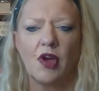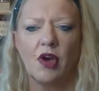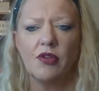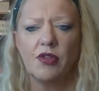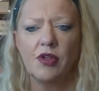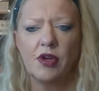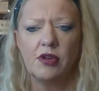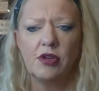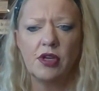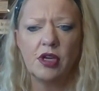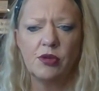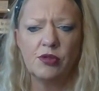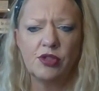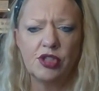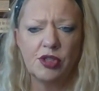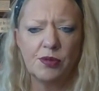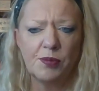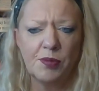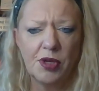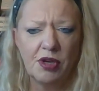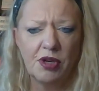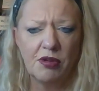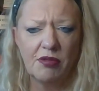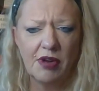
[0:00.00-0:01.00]
Although no
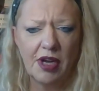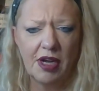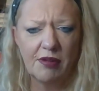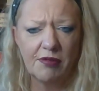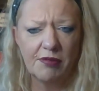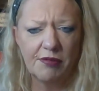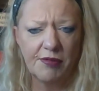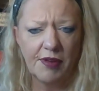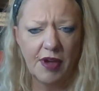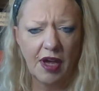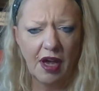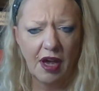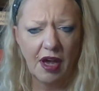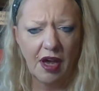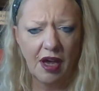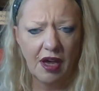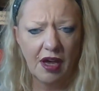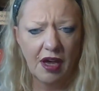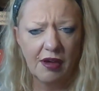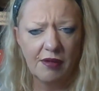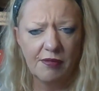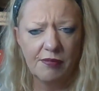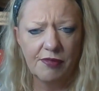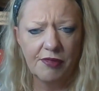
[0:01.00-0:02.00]
jumping around for
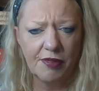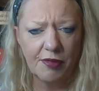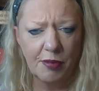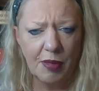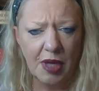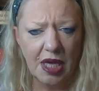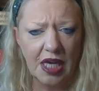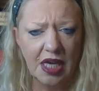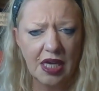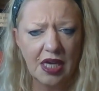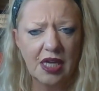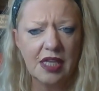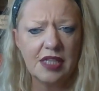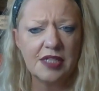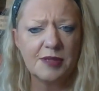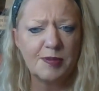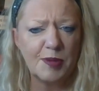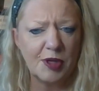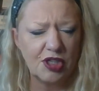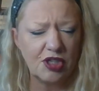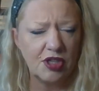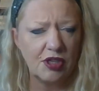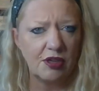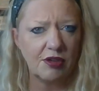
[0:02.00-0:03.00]
her, for me,
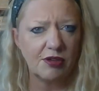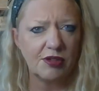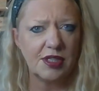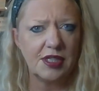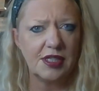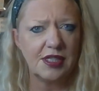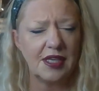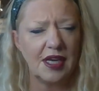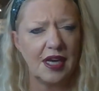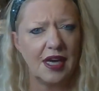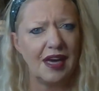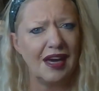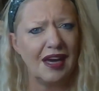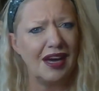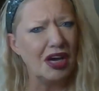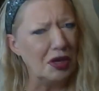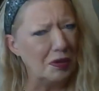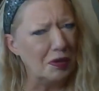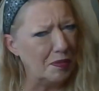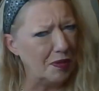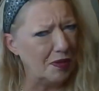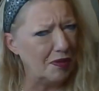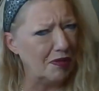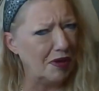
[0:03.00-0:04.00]
especially not today. I
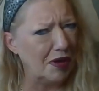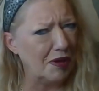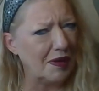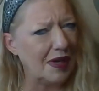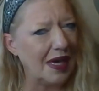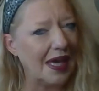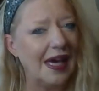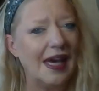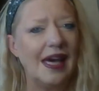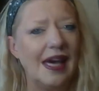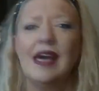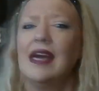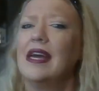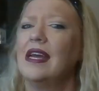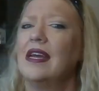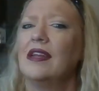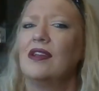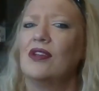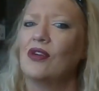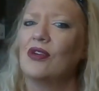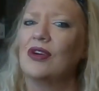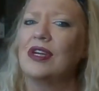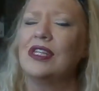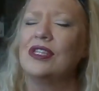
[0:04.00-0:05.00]
hope you're okay
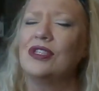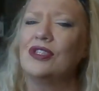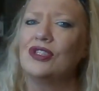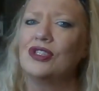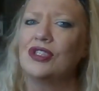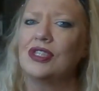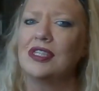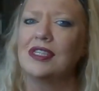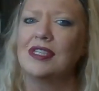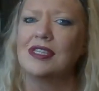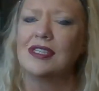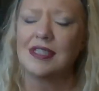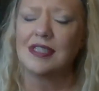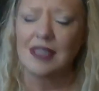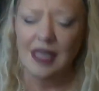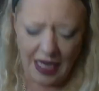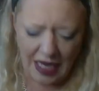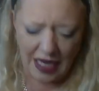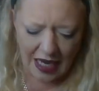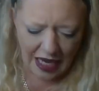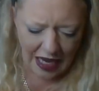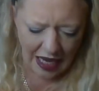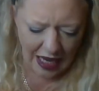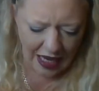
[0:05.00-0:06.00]
and not injured.
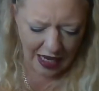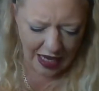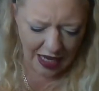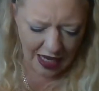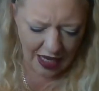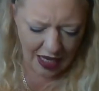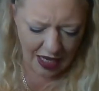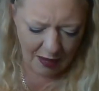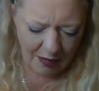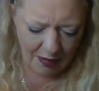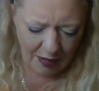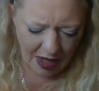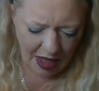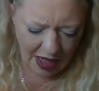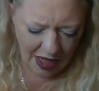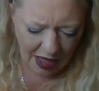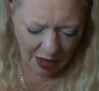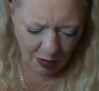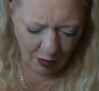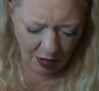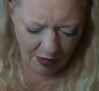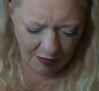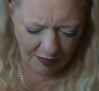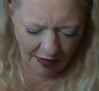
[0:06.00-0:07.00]

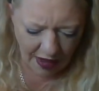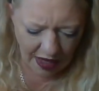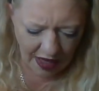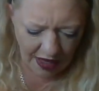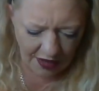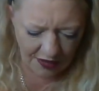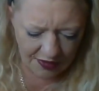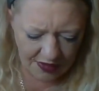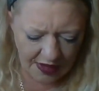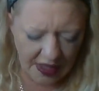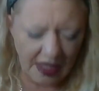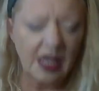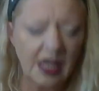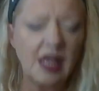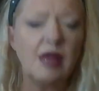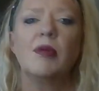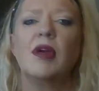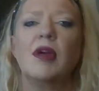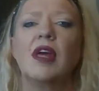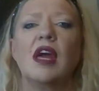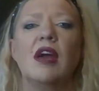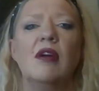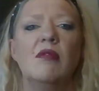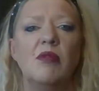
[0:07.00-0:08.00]
However, I think it
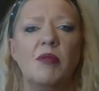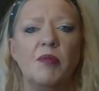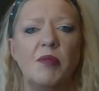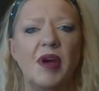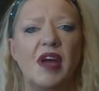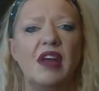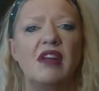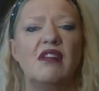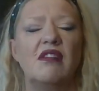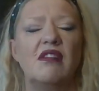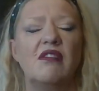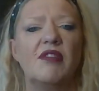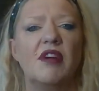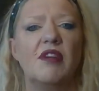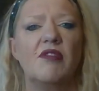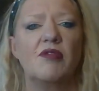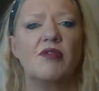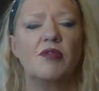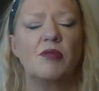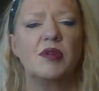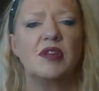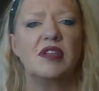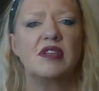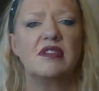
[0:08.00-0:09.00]
became the bane of
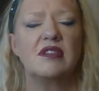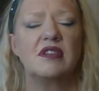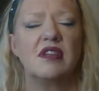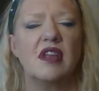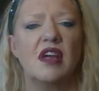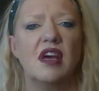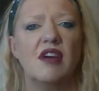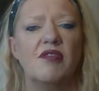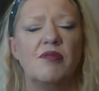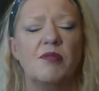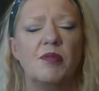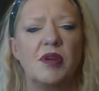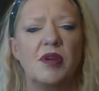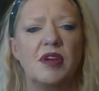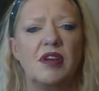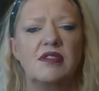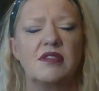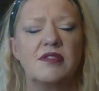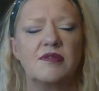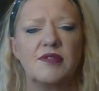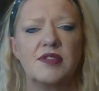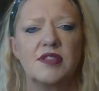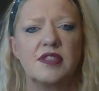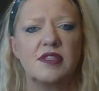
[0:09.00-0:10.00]
everybody's life
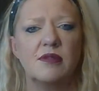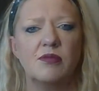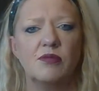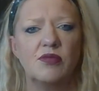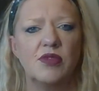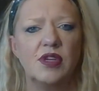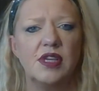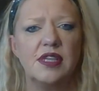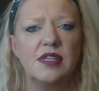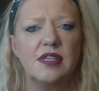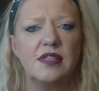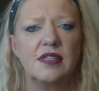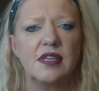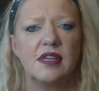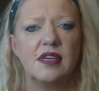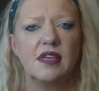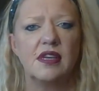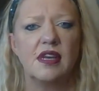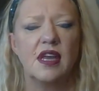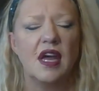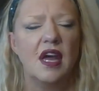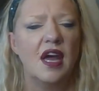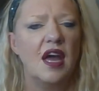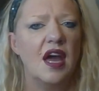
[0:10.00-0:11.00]
because for some
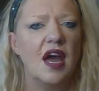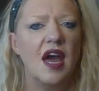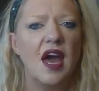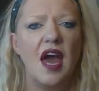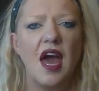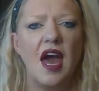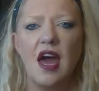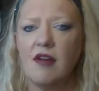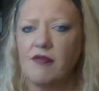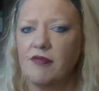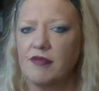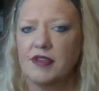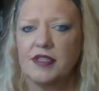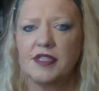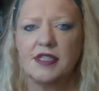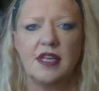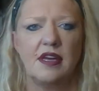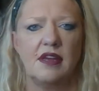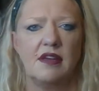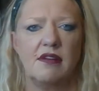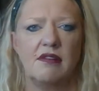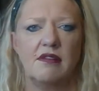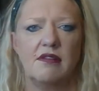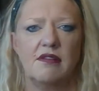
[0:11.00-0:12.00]
reason, every
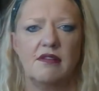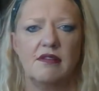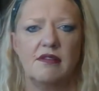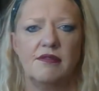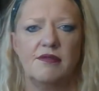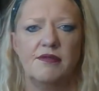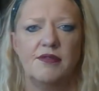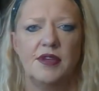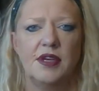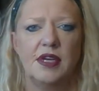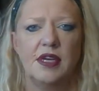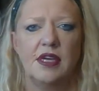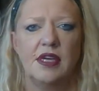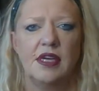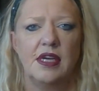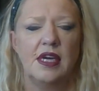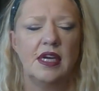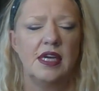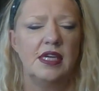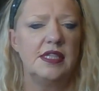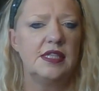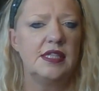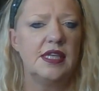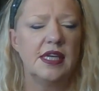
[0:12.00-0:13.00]
single
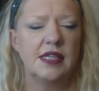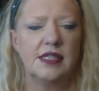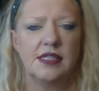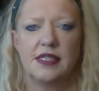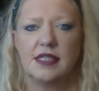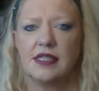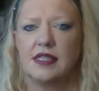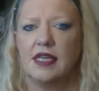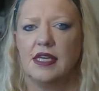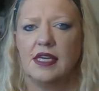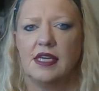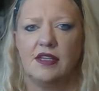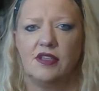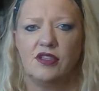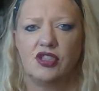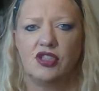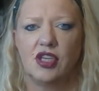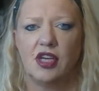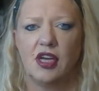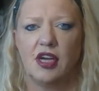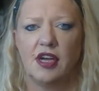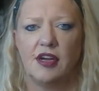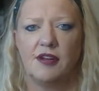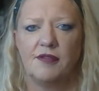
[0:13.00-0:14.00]
dance
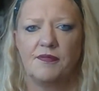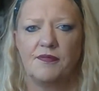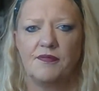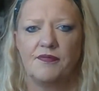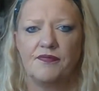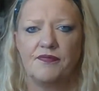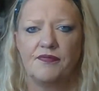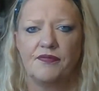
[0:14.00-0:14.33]
teacher,